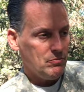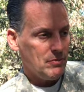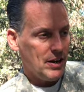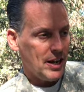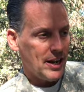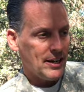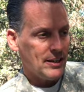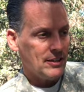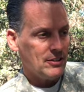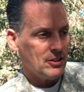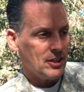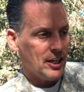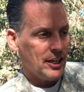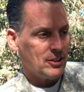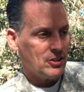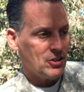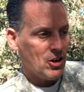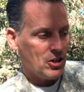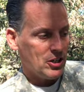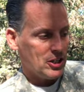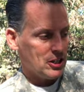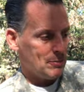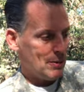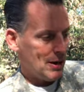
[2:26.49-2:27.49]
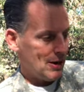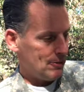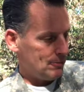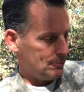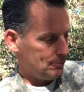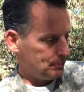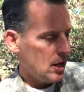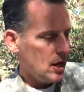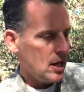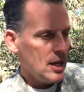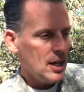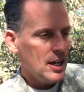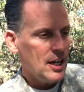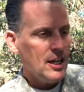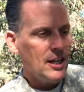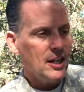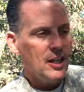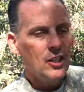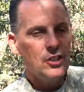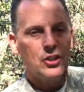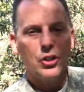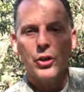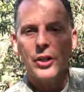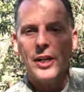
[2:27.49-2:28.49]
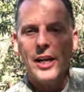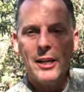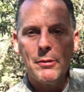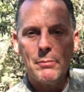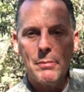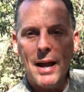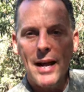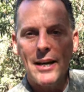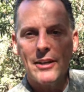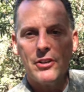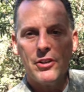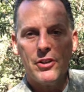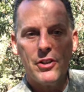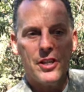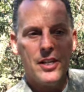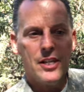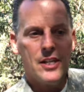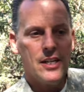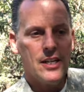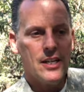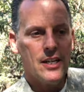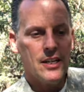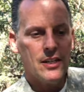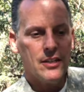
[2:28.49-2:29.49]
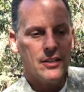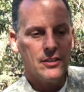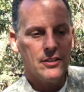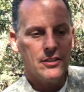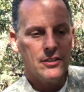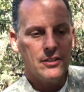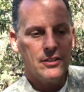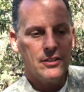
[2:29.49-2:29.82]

and talking about. So getting back to the